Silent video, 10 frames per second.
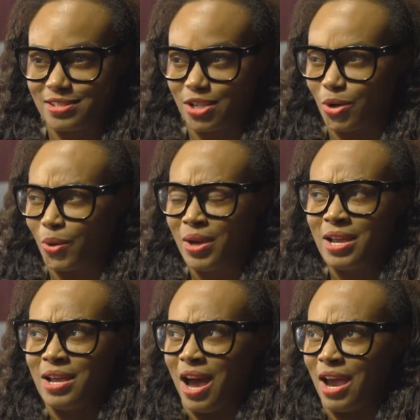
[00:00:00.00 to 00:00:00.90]
So
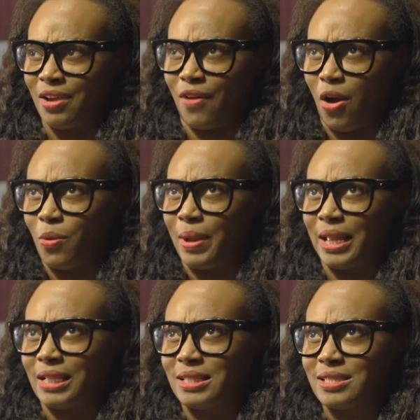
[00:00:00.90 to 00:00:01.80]
I've
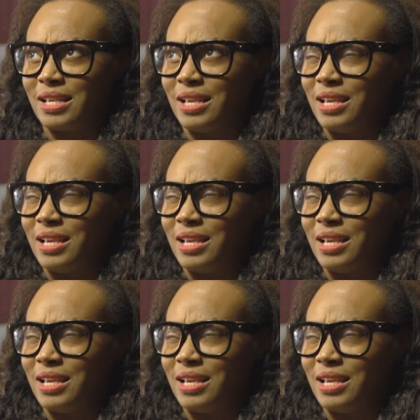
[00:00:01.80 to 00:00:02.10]
always